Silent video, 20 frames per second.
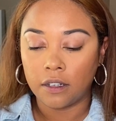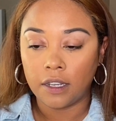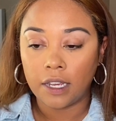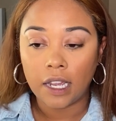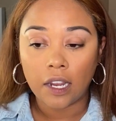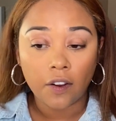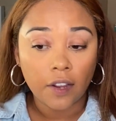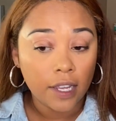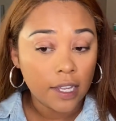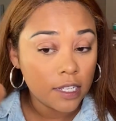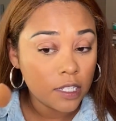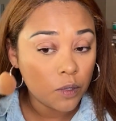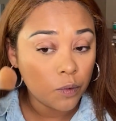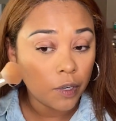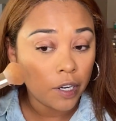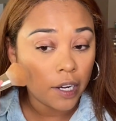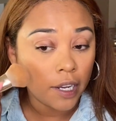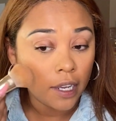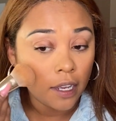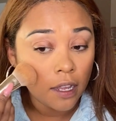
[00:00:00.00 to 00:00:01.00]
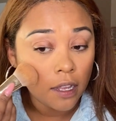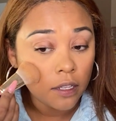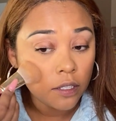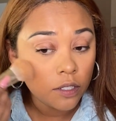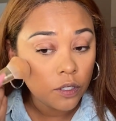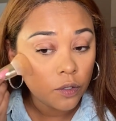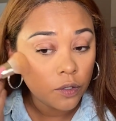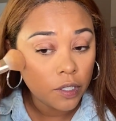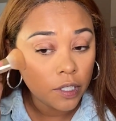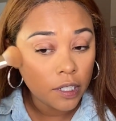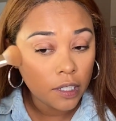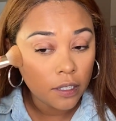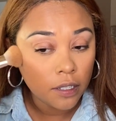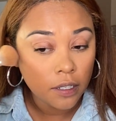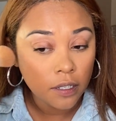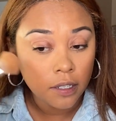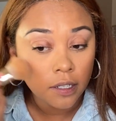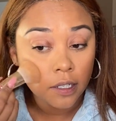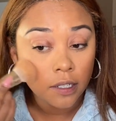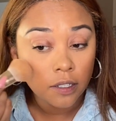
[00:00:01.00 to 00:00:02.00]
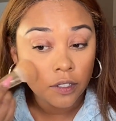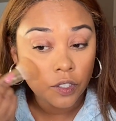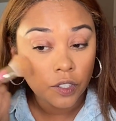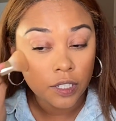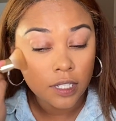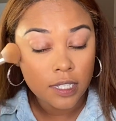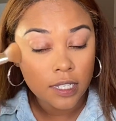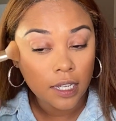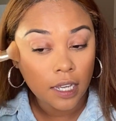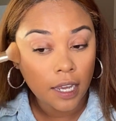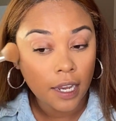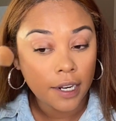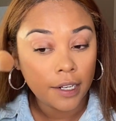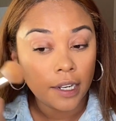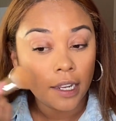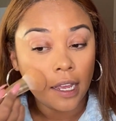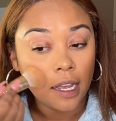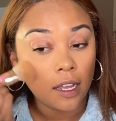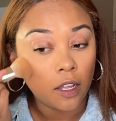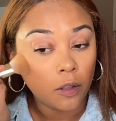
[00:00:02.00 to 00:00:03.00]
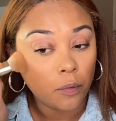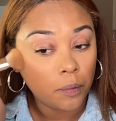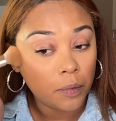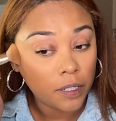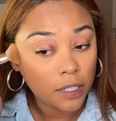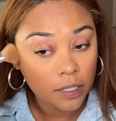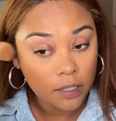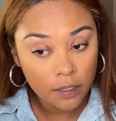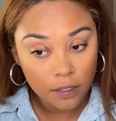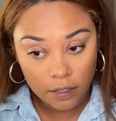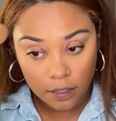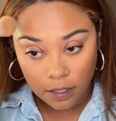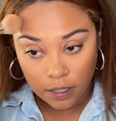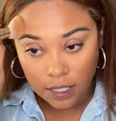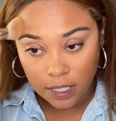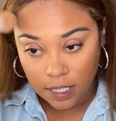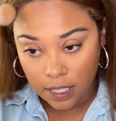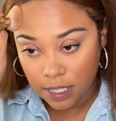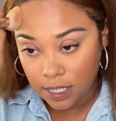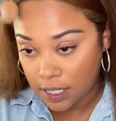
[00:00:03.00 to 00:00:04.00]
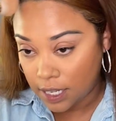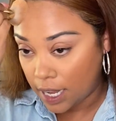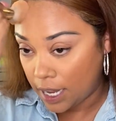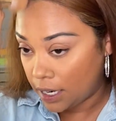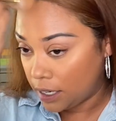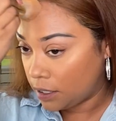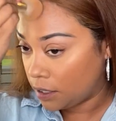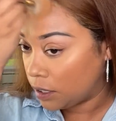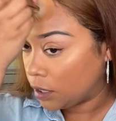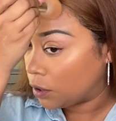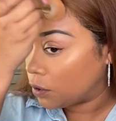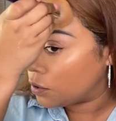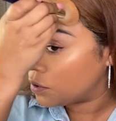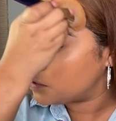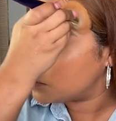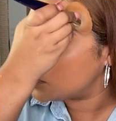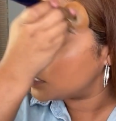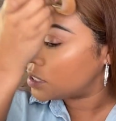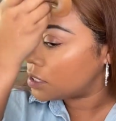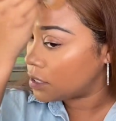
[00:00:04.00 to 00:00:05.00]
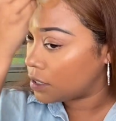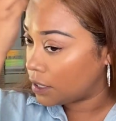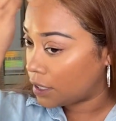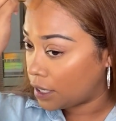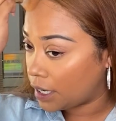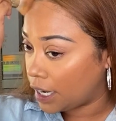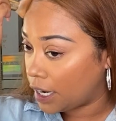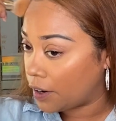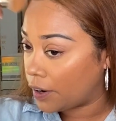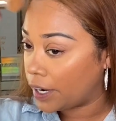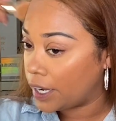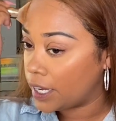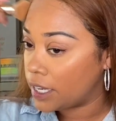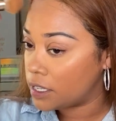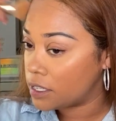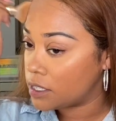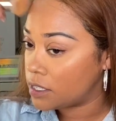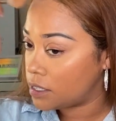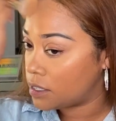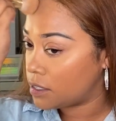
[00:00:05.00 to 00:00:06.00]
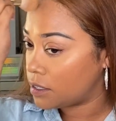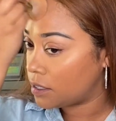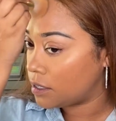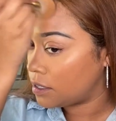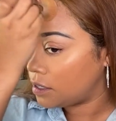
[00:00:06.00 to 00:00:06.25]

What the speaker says: areas where I contoured, just to kind of help set those areas.